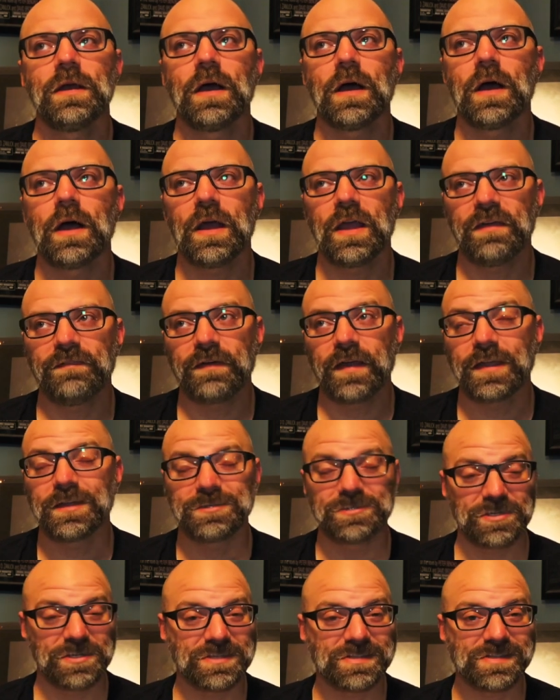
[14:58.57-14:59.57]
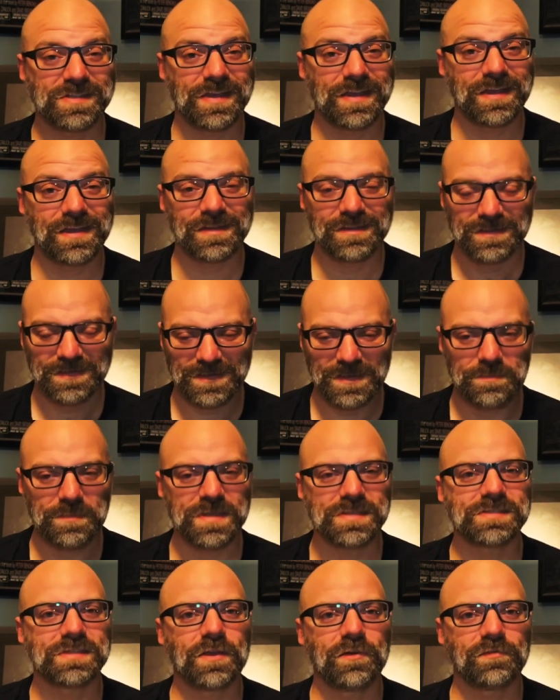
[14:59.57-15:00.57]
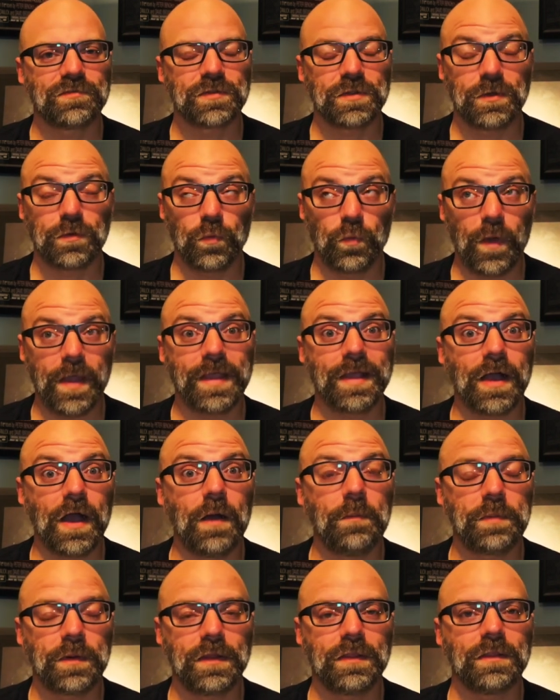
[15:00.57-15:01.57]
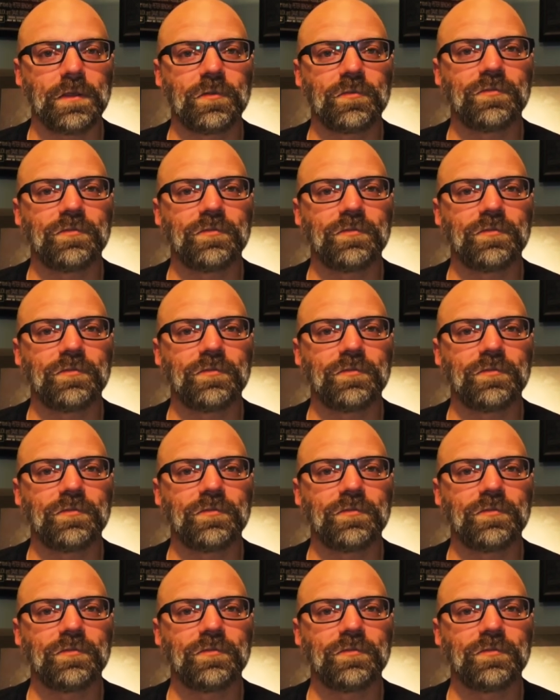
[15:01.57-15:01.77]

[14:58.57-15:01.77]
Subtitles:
If I can just get myself to wake up a little